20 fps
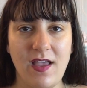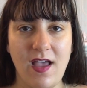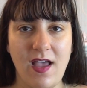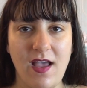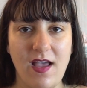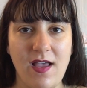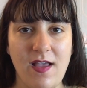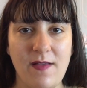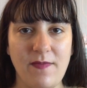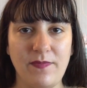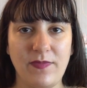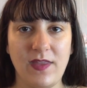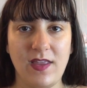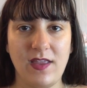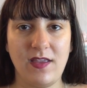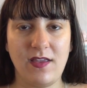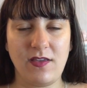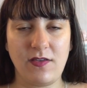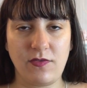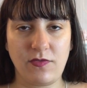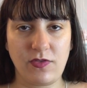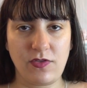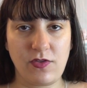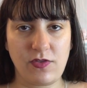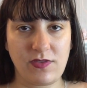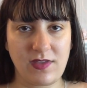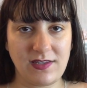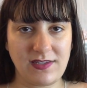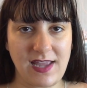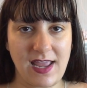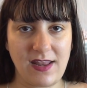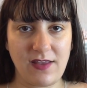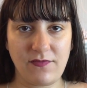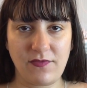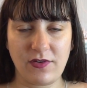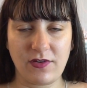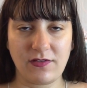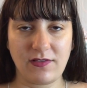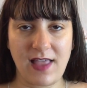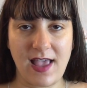the date of
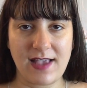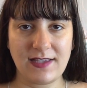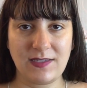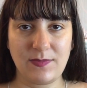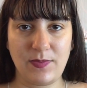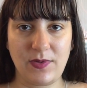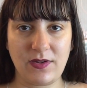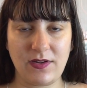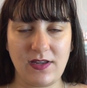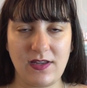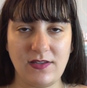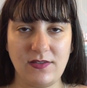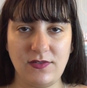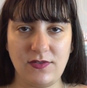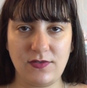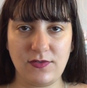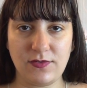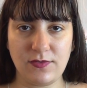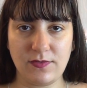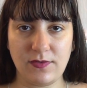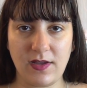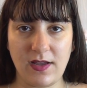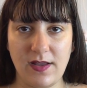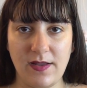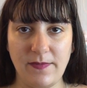your last period to